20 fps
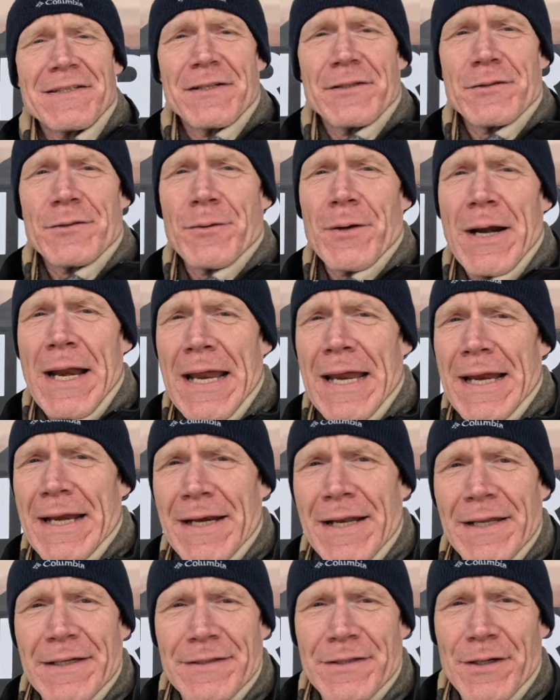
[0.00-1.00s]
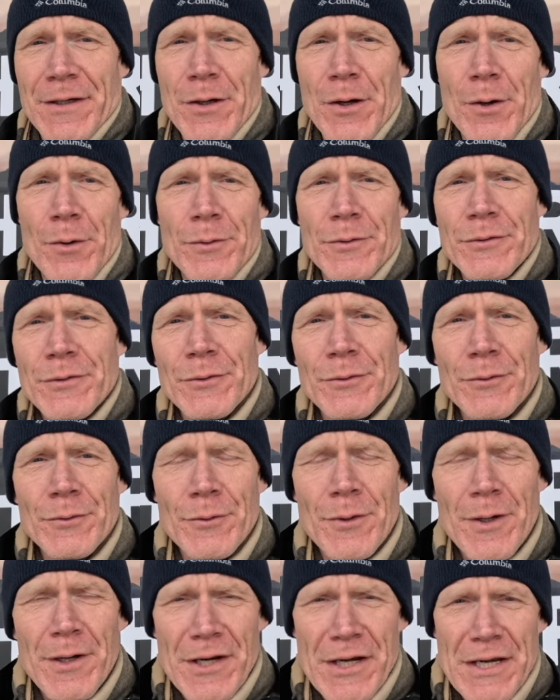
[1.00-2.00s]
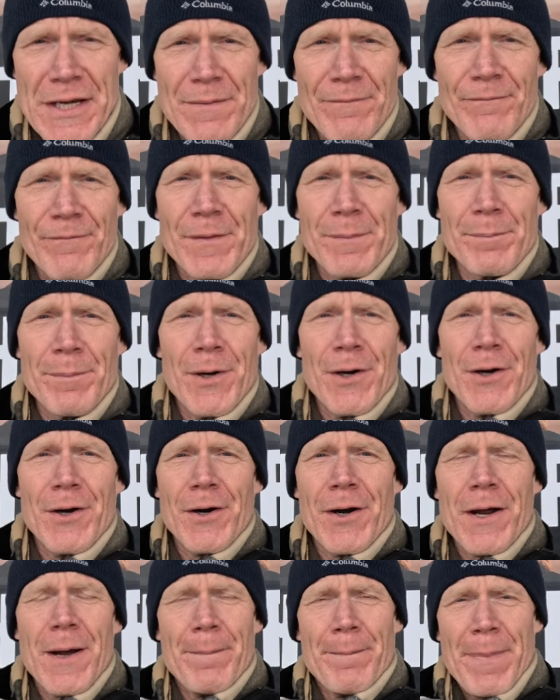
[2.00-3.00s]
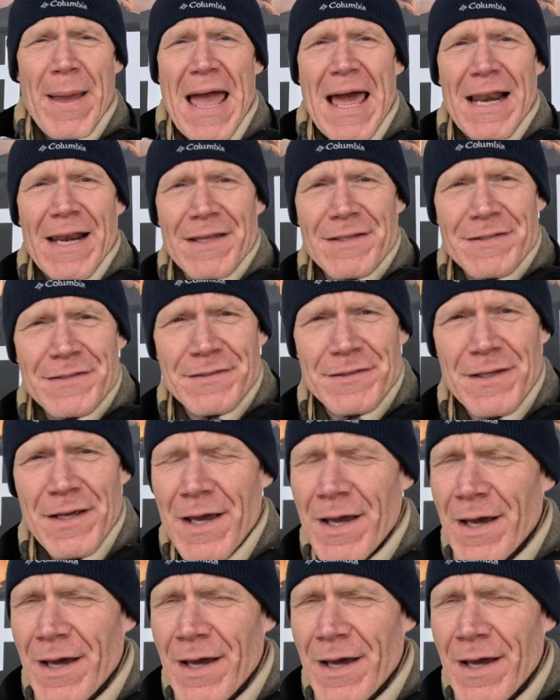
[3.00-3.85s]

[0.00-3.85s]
the train to go to Nymphenburg Palace,